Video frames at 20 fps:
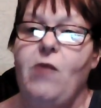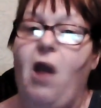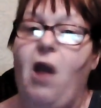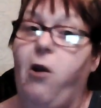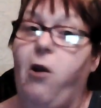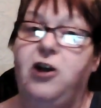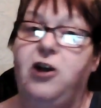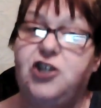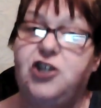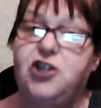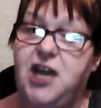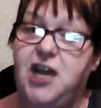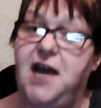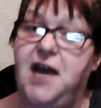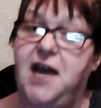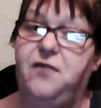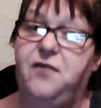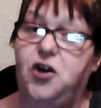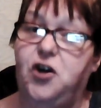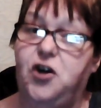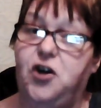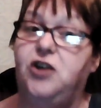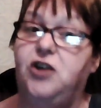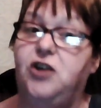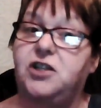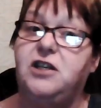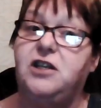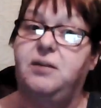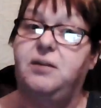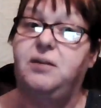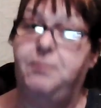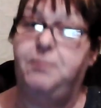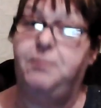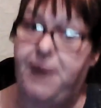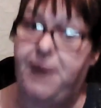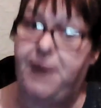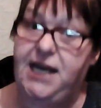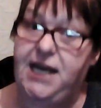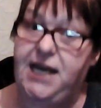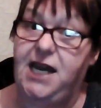Because I have got
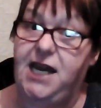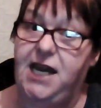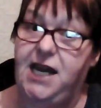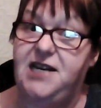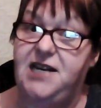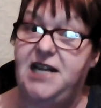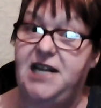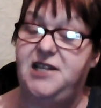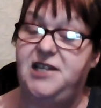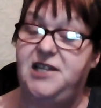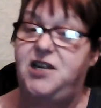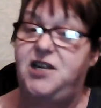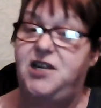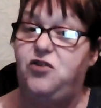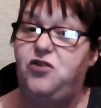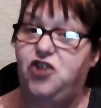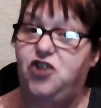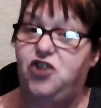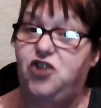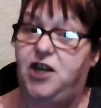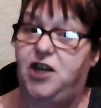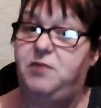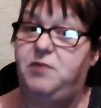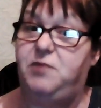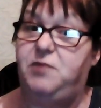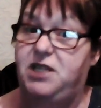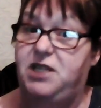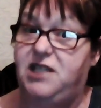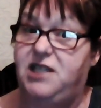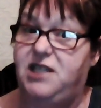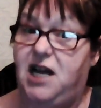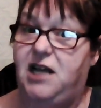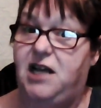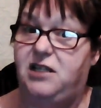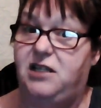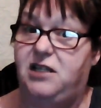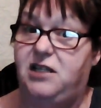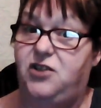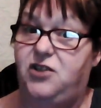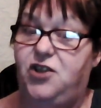baking tins in all shapes and
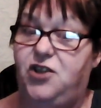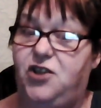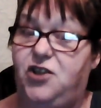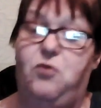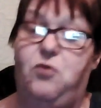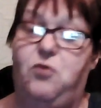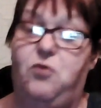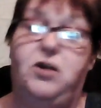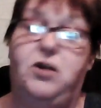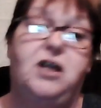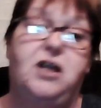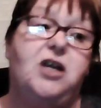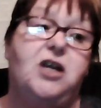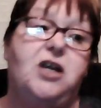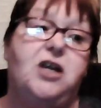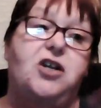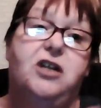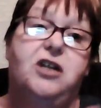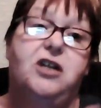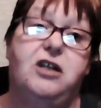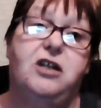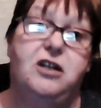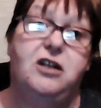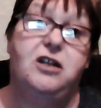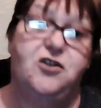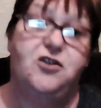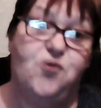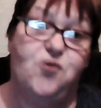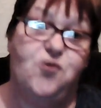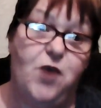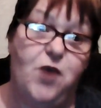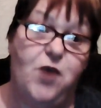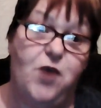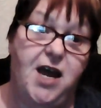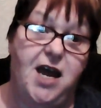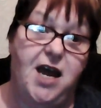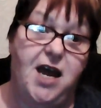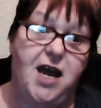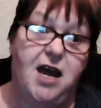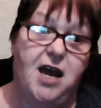sizes. So
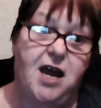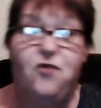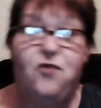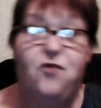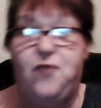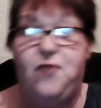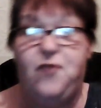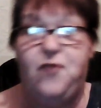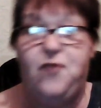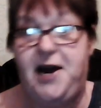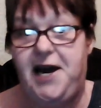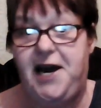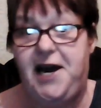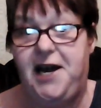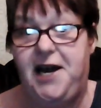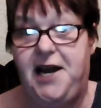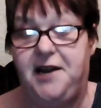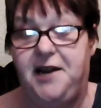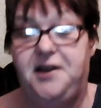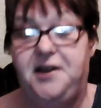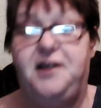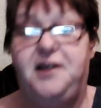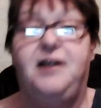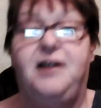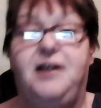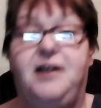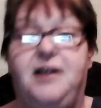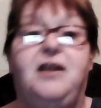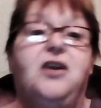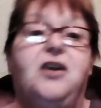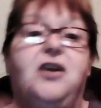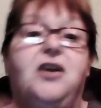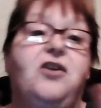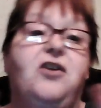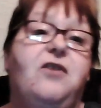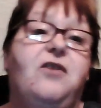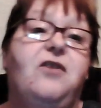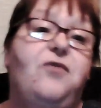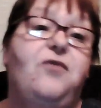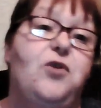square, round,
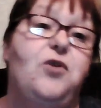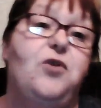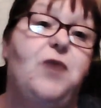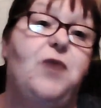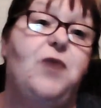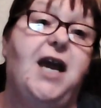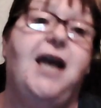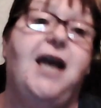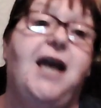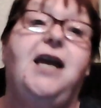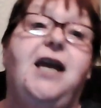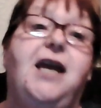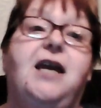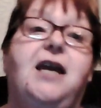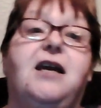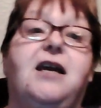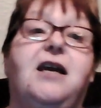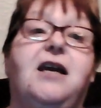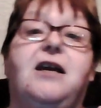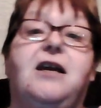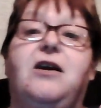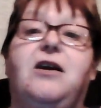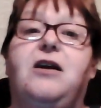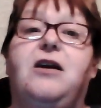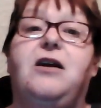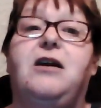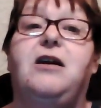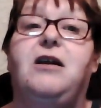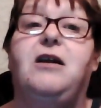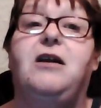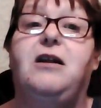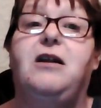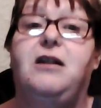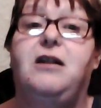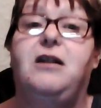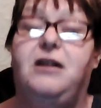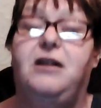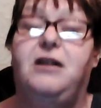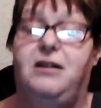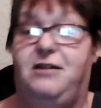fruit cake,
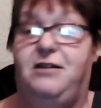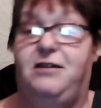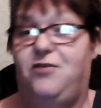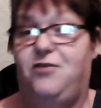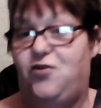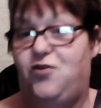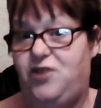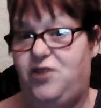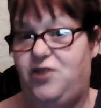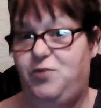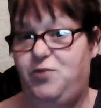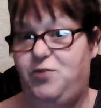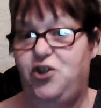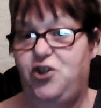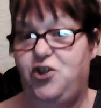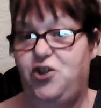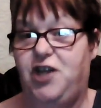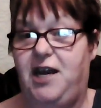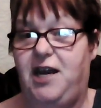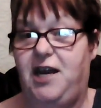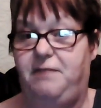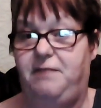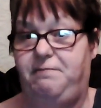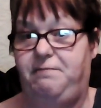or a sponge cake.